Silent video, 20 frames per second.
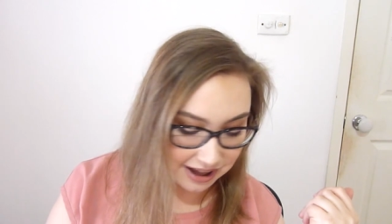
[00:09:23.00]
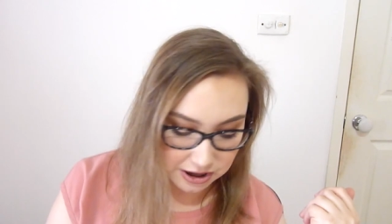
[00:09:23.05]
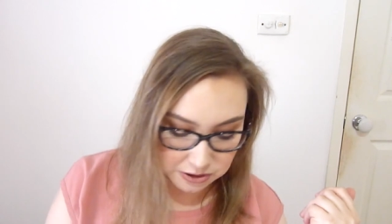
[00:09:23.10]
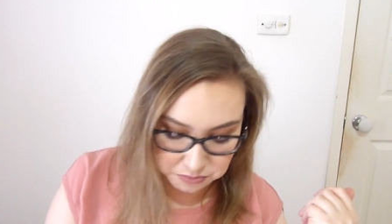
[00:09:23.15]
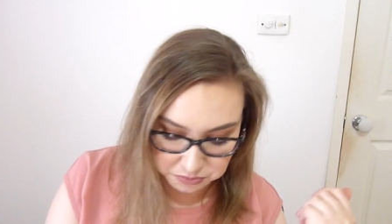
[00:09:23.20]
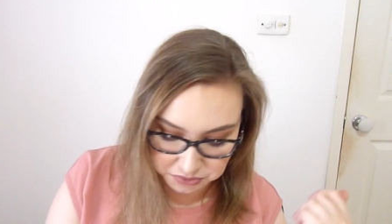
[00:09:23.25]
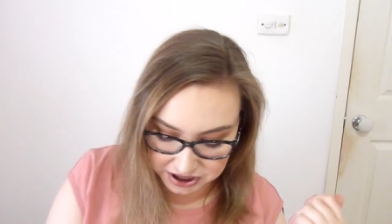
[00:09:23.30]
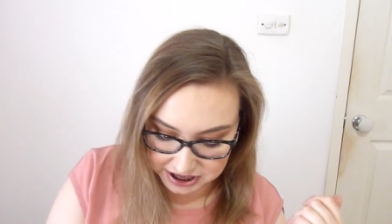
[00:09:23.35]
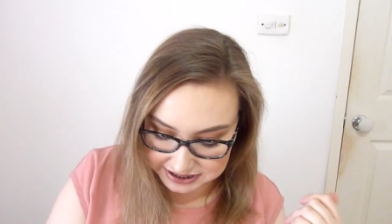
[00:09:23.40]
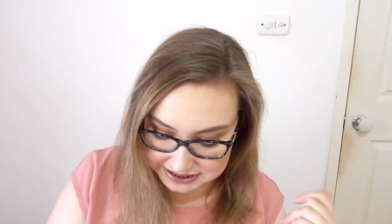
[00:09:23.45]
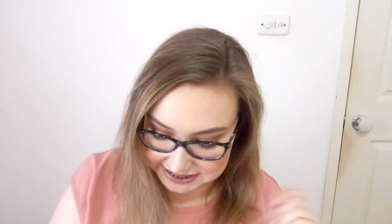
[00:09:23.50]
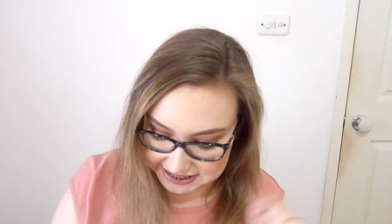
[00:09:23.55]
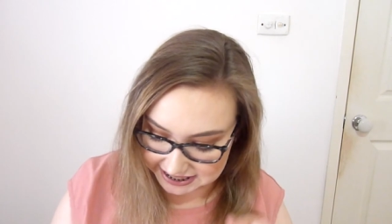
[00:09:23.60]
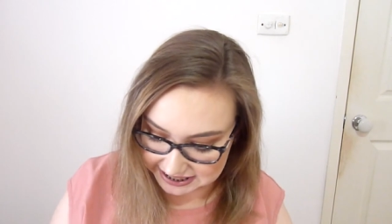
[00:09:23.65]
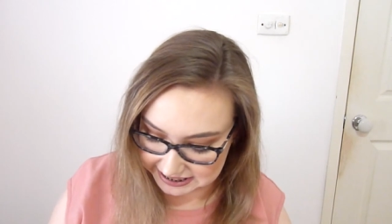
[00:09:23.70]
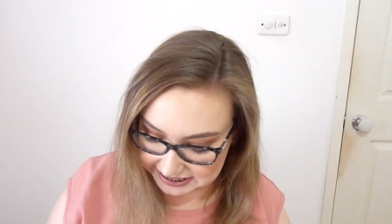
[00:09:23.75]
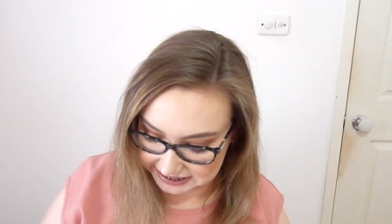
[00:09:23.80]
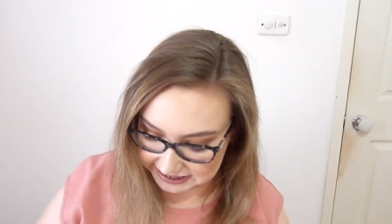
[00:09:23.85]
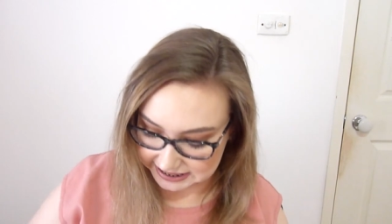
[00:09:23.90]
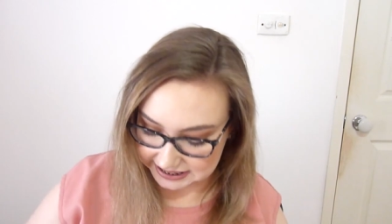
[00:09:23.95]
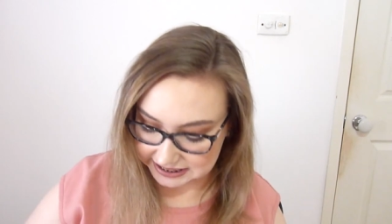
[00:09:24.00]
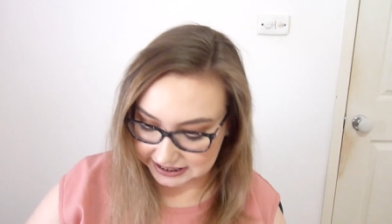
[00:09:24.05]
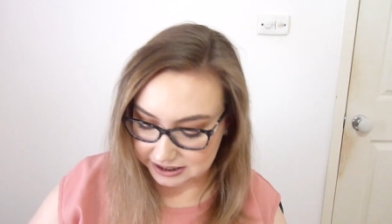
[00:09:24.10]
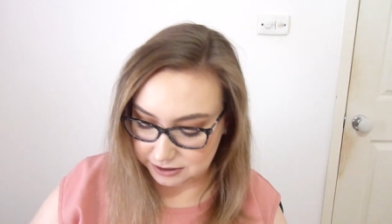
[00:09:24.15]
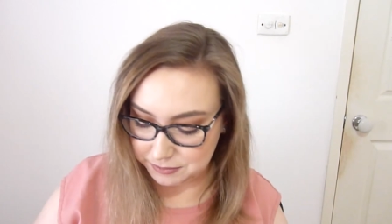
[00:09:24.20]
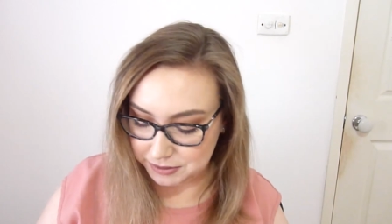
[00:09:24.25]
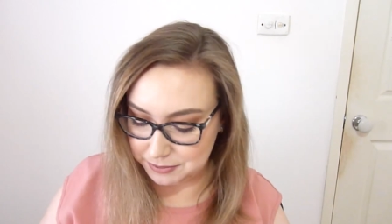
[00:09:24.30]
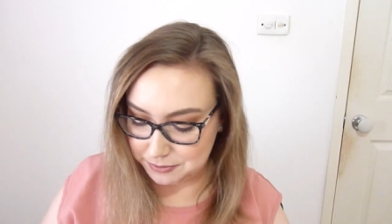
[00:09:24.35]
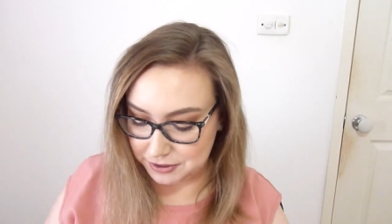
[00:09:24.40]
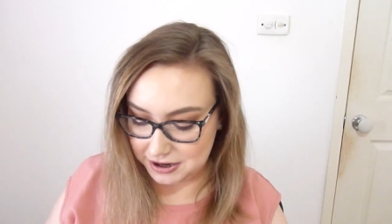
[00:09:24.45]
Brow setting.
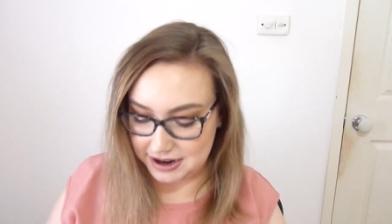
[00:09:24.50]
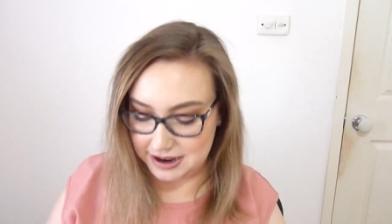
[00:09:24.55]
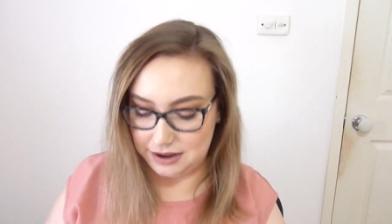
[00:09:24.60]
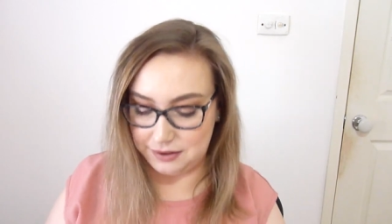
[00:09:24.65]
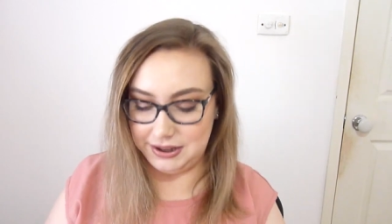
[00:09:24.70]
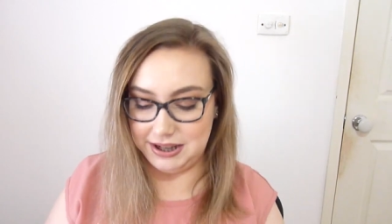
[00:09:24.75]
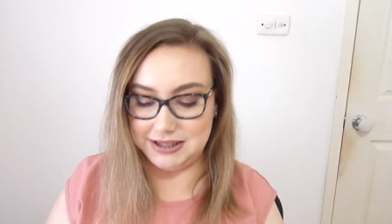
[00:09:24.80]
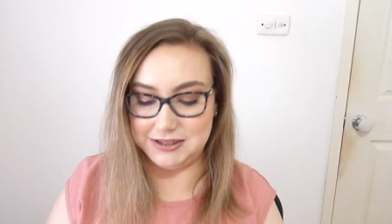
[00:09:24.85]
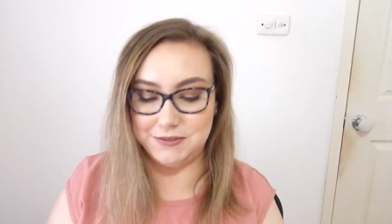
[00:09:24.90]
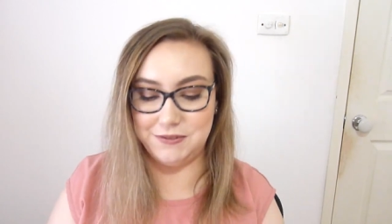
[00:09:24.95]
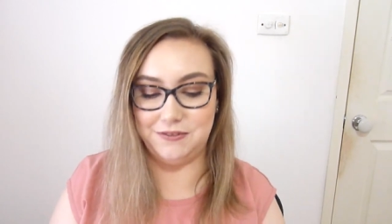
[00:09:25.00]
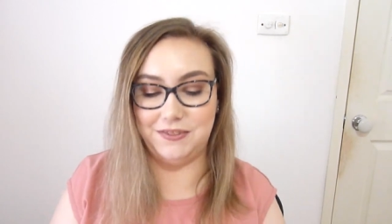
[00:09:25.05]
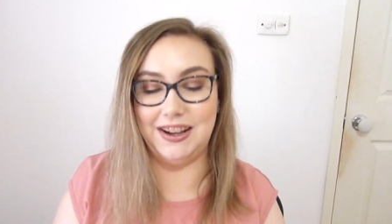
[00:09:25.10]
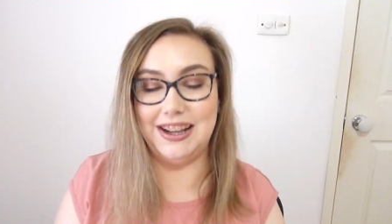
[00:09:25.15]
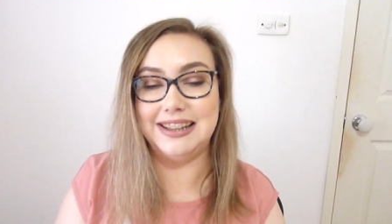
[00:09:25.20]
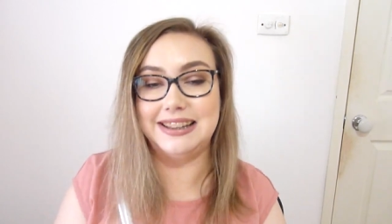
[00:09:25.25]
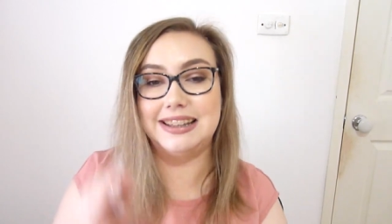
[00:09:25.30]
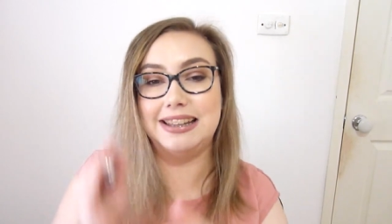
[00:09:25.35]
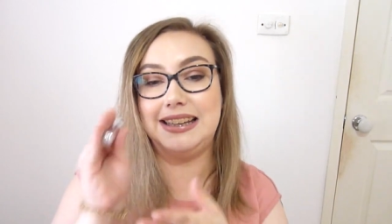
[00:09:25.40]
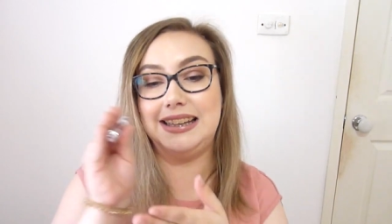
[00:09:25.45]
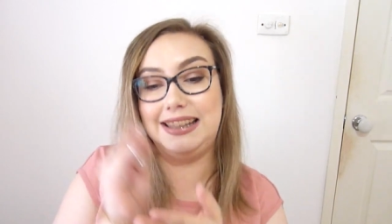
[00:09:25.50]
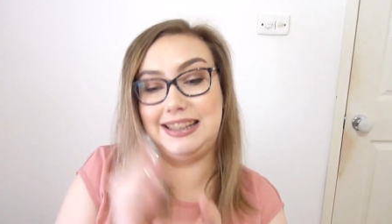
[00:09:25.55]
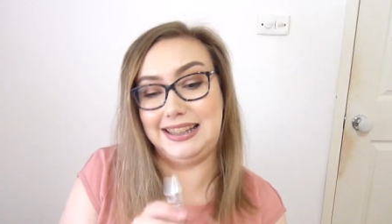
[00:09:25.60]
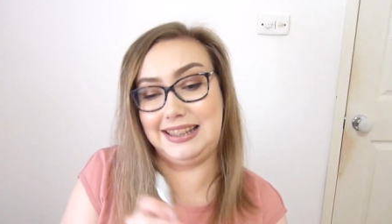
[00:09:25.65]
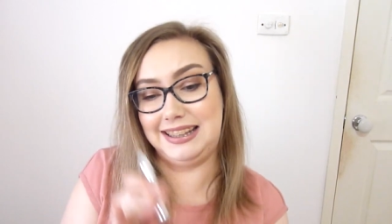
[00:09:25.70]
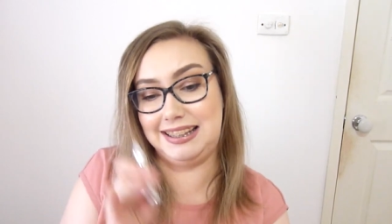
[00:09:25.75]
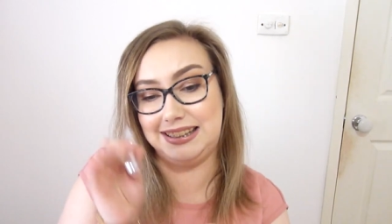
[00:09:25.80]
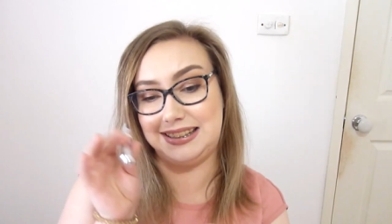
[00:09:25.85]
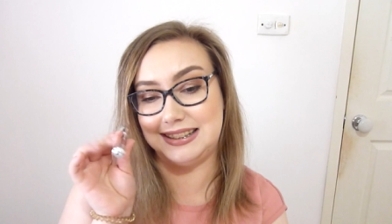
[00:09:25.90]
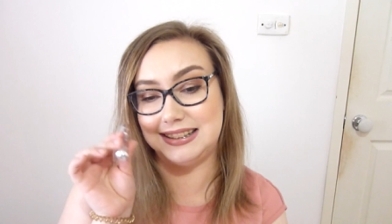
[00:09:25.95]
Gimme Brow has finally
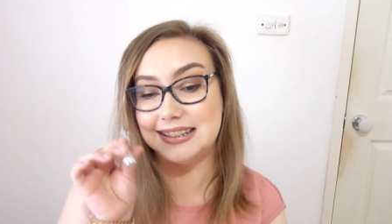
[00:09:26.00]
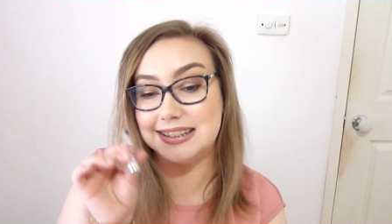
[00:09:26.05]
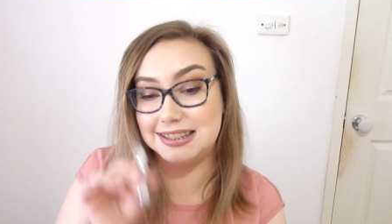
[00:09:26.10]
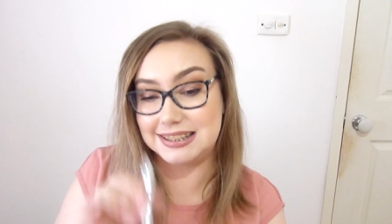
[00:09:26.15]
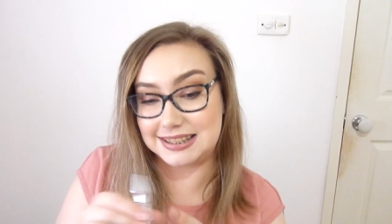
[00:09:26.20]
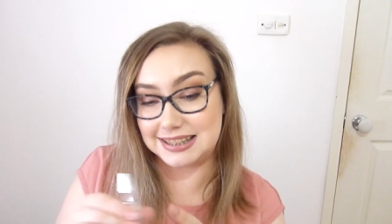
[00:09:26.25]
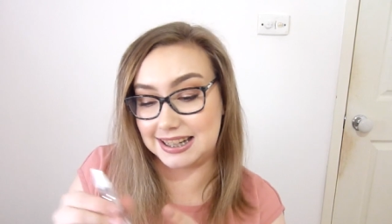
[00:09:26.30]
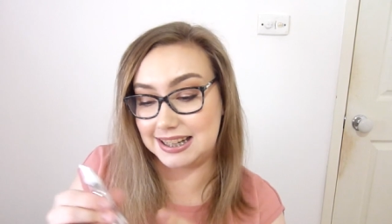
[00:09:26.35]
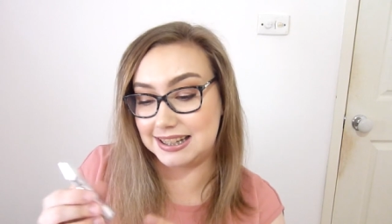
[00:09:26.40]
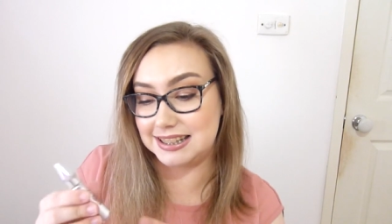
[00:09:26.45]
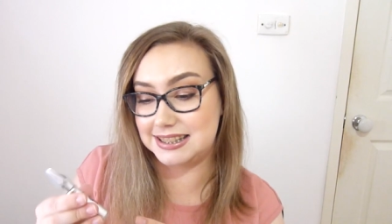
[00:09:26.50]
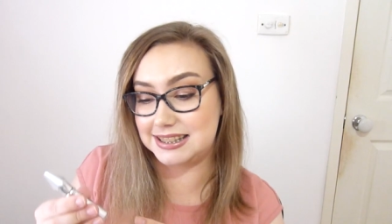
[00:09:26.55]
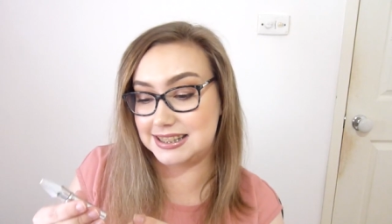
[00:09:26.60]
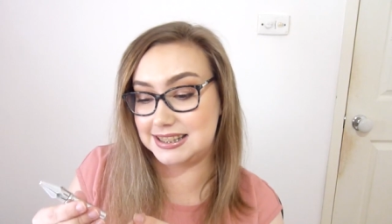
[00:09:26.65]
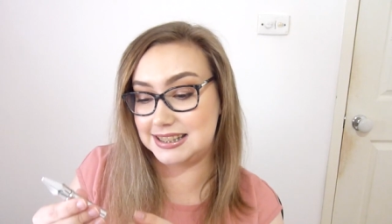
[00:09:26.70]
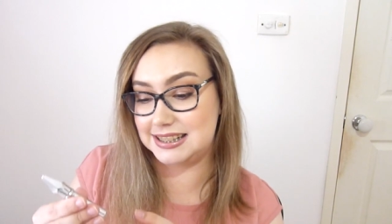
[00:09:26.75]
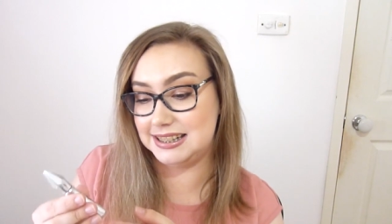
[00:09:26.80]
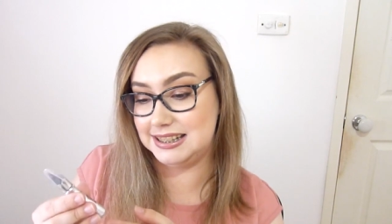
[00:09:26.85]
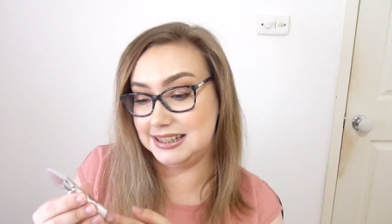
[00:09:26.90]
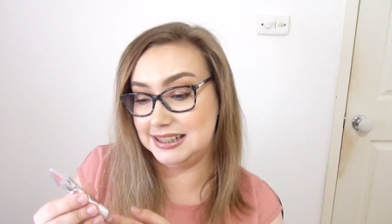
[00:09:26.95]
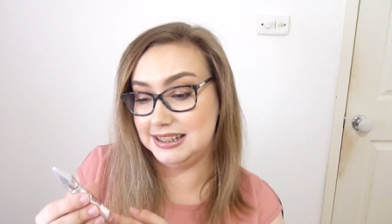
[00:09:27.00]
hit the dust.